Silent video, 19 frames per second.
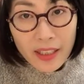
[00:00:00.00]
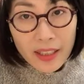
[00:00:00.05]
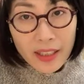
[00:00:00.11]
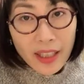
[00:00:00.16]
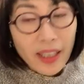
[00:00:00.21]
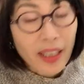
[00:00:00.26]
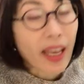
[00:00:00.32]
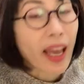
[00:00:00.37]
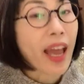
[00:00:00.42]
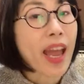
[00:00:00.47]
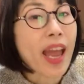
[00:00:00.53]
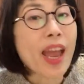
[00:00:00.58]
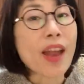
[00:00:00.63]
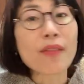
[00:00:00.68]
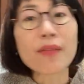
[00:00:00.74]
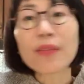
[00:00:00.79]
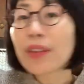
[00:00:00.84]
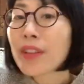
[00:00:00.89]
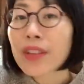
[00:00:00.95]
Like
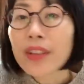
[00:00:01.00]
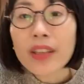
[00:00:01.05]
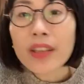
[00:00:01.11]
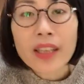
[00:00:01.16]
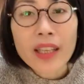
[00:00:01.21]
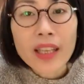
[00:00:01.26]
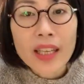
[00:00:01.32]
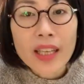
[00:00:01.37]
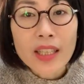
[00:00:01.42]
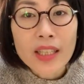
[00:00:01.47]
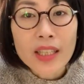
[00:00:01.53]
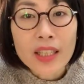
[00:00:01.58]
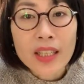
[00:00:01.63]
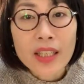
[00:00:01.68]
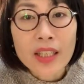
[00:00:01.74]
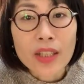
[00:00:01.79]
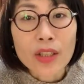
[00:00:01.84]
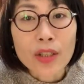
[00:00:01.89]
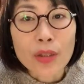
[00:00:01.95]
everything
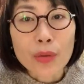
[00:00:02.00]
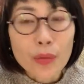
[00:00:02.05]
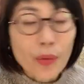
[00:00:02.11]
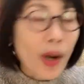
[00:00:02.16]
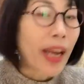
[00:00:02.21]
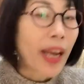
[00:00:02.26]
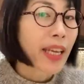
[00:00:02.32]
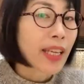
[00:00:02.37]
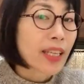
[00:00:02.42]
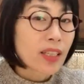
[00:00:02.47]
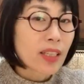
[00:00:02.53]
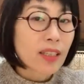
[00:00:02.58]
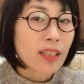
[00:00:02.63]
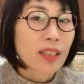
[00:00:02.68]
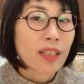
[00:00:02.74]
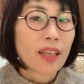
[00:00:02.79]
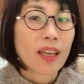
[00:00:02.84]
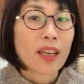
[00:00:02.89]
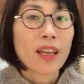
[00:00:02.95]
is great
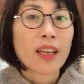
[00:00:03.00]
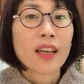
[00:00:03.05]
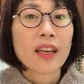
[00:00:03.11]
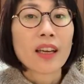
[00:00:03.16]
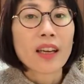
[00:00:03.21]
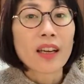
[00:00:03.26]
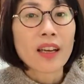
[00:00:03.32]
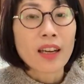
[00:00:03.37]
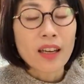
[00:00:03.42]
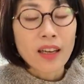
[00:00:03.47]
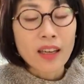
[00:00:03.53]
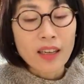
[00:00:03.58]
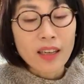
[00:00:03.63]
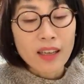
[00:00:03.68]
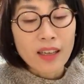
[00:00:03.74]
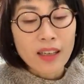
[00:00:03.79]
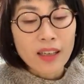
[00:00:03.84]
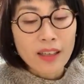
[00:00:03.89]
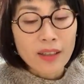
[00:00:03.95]

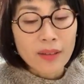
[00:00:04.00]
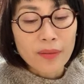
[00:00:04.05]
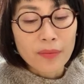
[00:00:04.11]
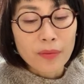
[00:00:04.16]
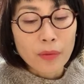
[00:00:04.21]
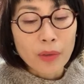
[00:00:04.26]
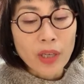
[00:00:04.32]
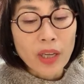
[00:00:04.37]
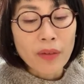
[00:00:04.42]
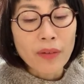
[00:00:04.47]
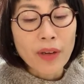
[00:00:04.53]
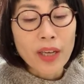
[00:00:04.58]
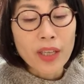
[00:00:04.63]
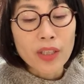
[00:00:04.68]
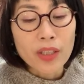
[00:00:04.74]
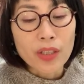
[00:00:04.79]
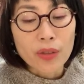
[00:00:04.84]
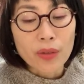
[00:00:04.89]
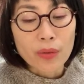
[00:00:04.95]
um, whatever
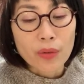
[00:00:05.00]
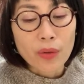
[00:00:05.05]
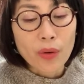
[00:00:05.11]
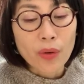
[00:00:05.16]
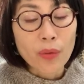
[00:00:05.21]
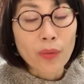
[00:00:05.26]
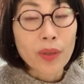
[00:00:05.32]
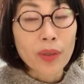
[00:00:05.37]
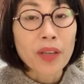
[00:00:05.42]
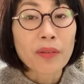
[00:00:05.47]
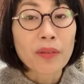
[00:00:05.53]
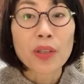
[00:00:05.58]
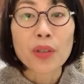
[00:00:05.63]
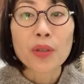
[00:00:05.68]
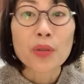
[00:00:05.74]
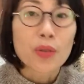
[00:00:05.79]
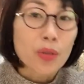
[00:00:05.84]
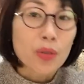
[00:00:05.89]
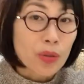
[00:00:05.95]
I do or whatever
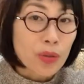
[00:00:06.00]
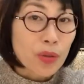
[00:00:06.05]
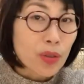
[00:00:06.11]
you do.